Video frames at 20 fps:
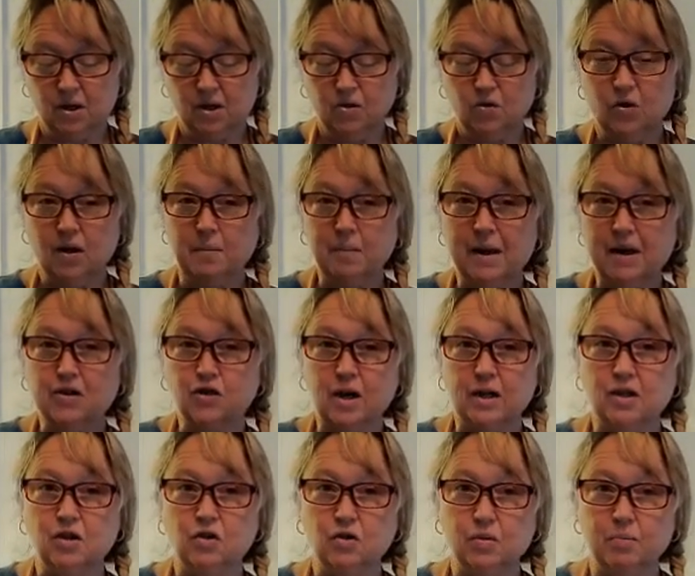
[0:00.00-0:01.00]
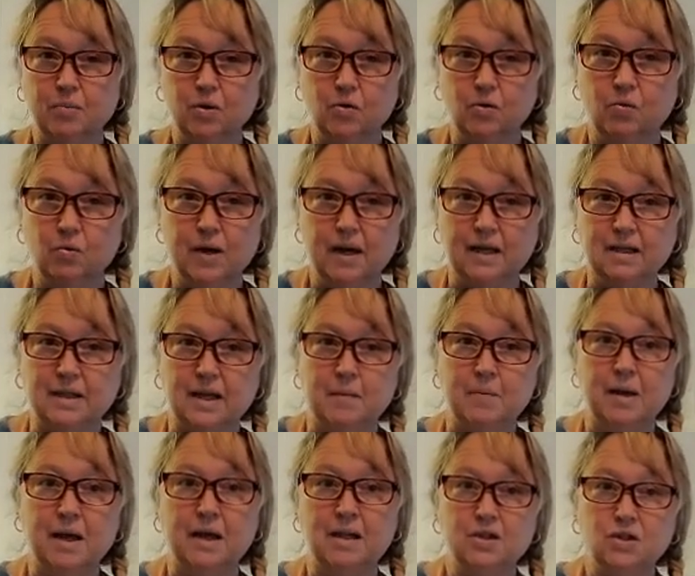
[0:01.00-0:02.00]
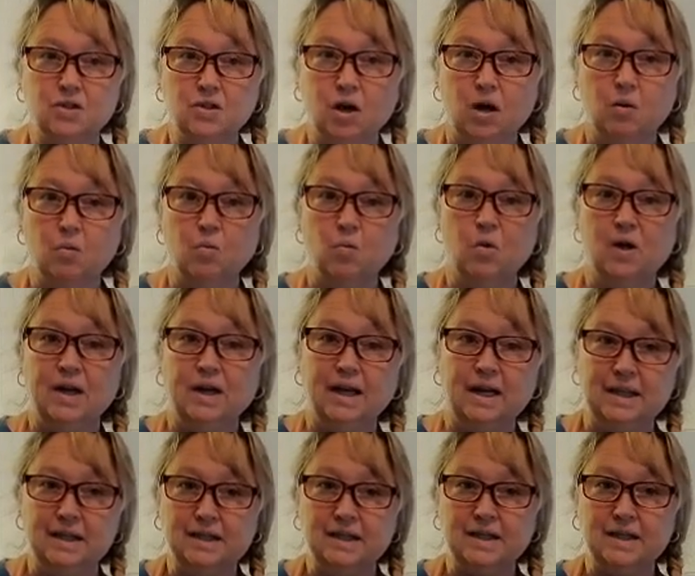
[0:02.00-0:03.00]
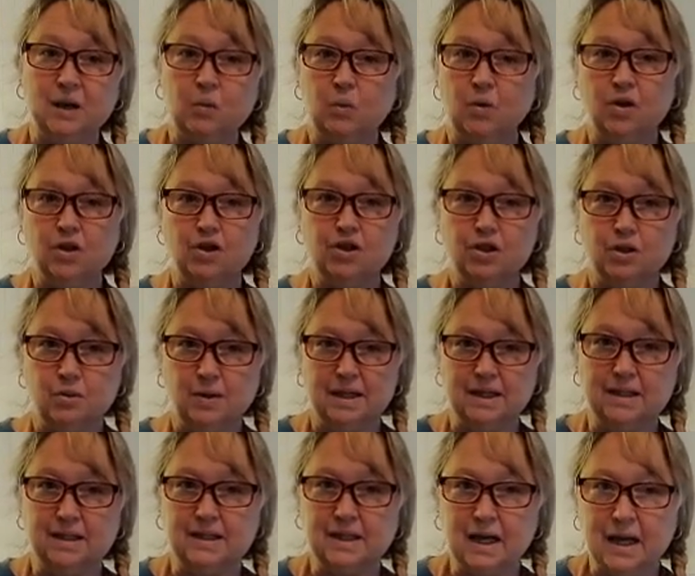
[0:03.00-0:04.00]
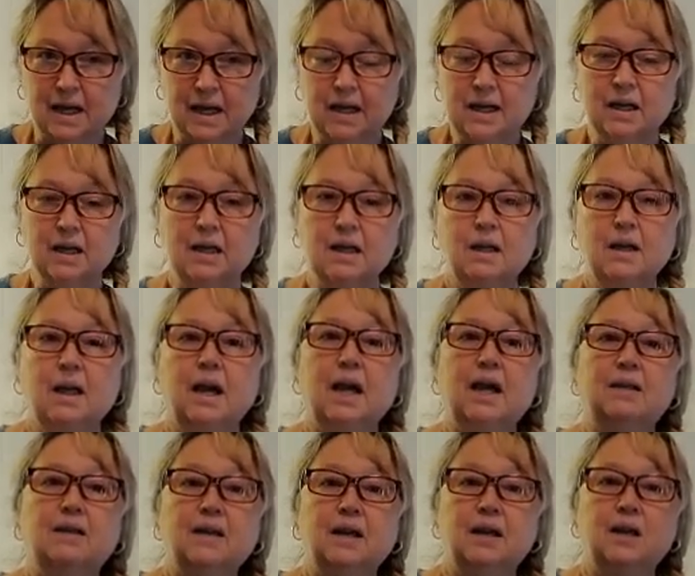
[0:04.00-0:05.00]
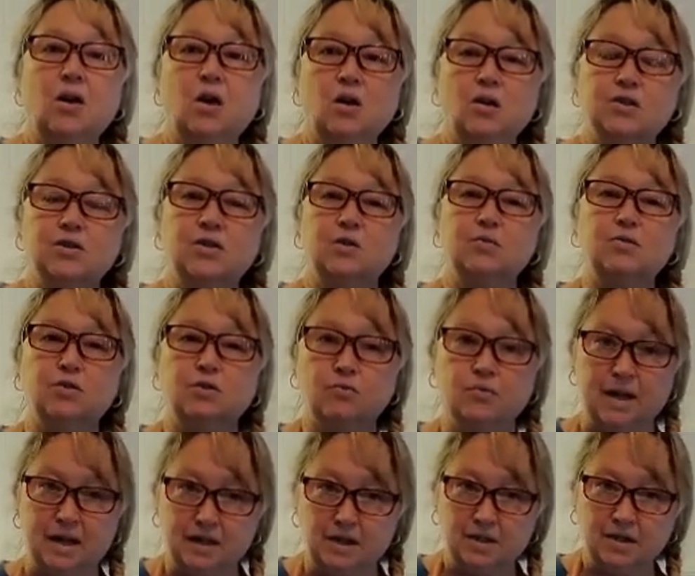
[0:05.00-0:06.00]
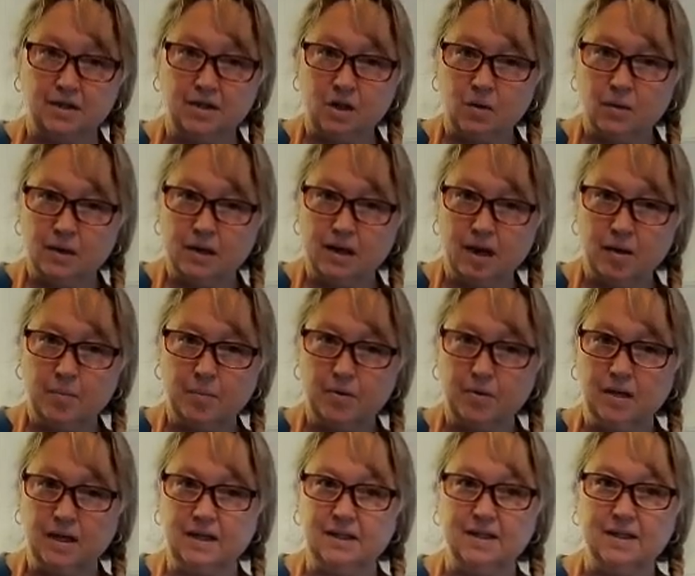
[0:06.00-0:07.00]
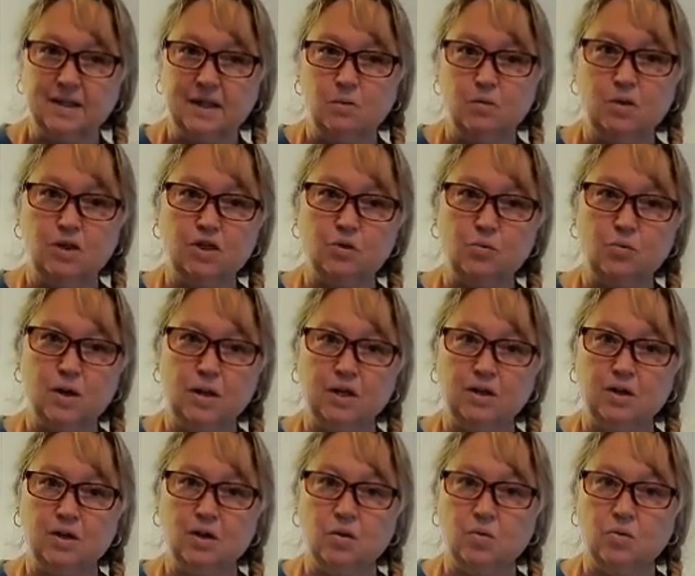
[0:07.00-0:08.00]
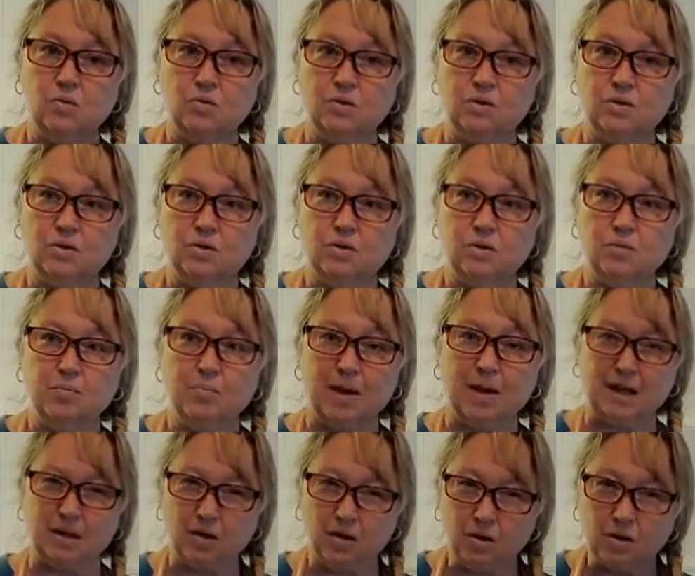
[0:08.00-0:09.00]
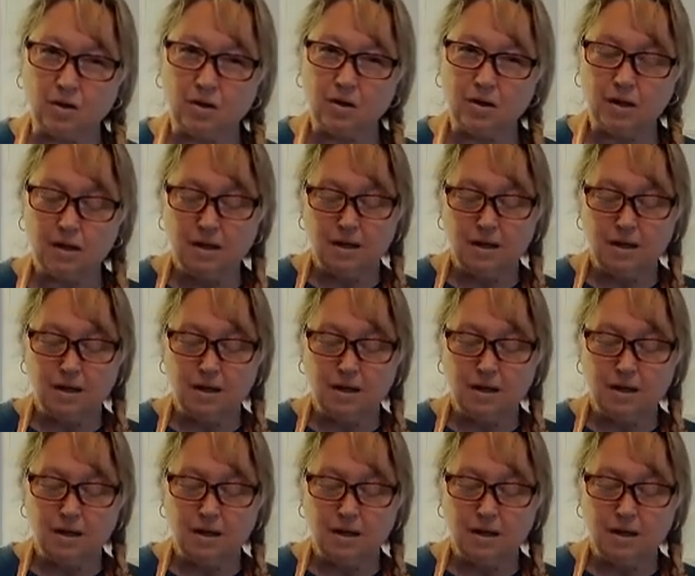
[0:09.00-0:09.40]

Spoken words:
So I may try to do it both ways. I may start one or two inside, and then also direct sow a couple and see which one goes better.